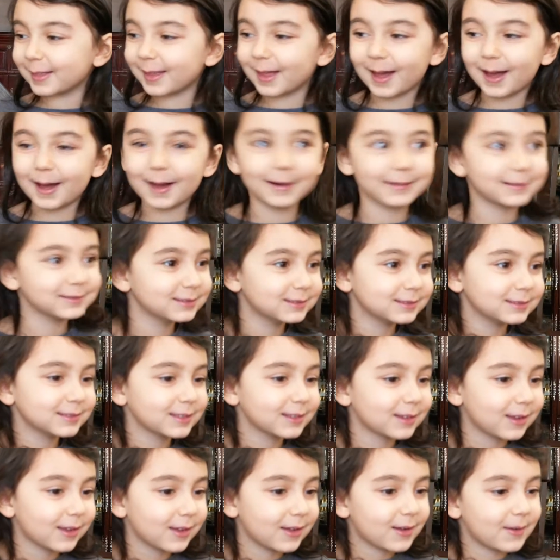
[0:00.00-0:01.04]
Alright, I
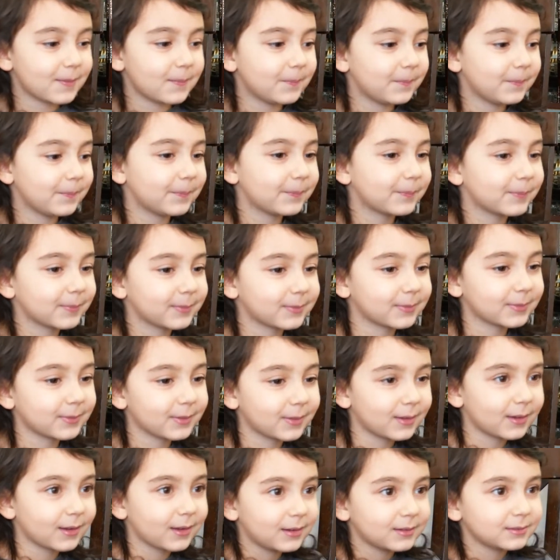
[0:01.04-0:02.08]
have 10 seconds.
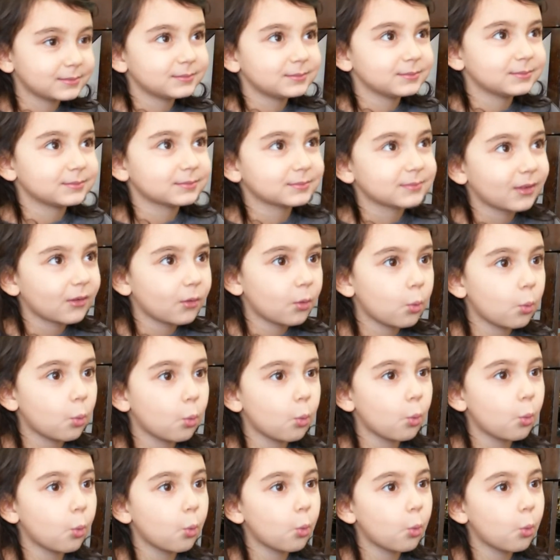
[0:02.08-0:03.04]
Let me see how many I can read.